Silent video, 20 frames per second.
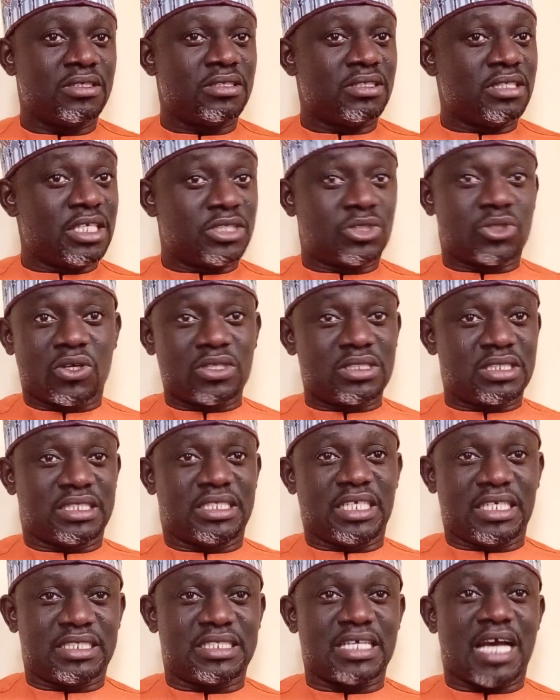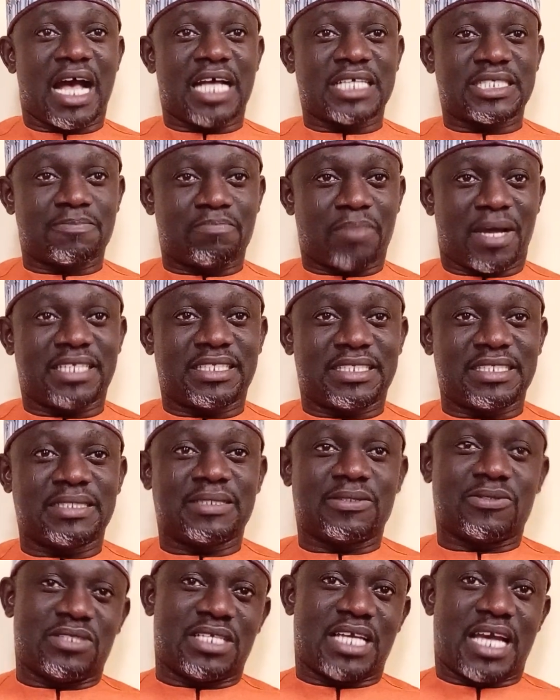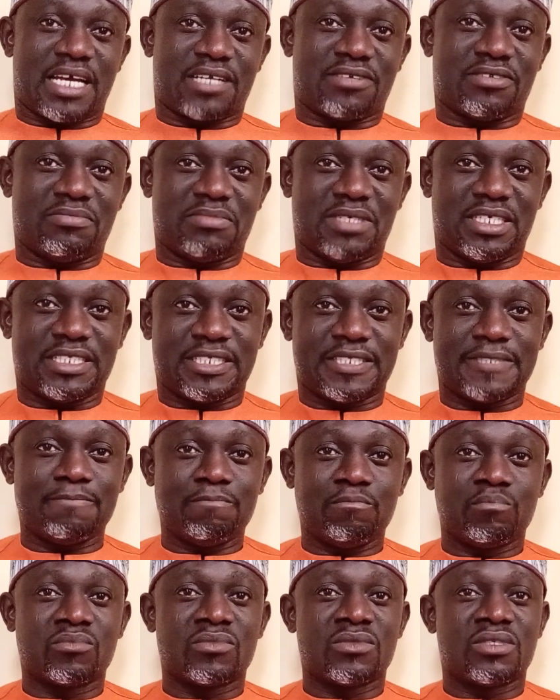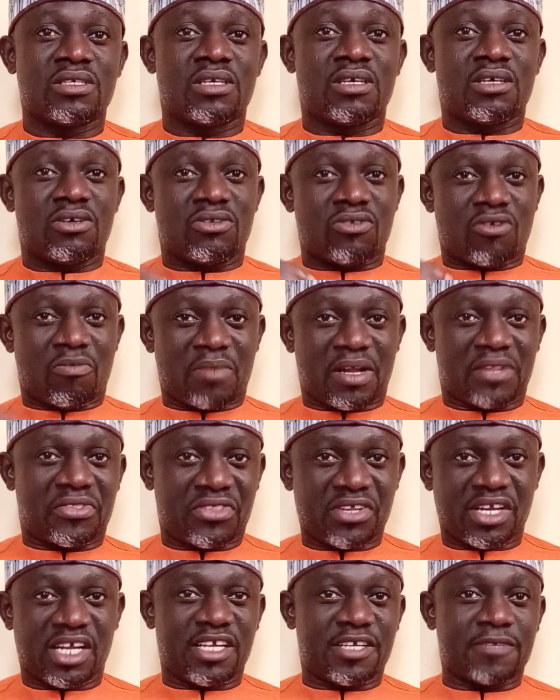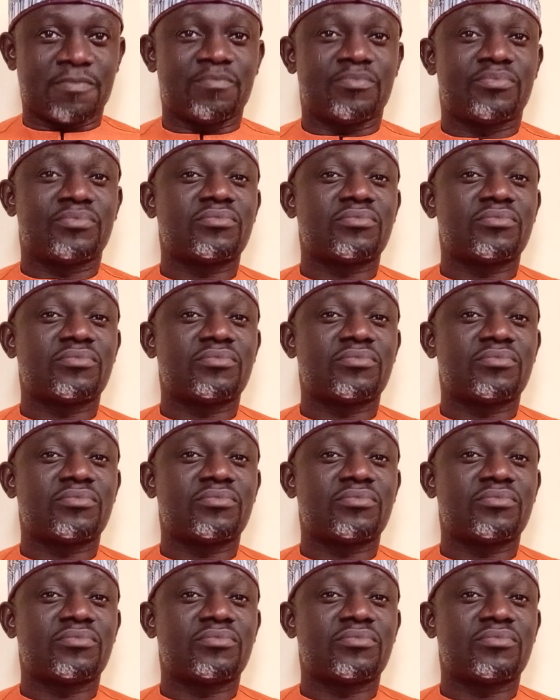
nation state as parties to the agreement. Number three,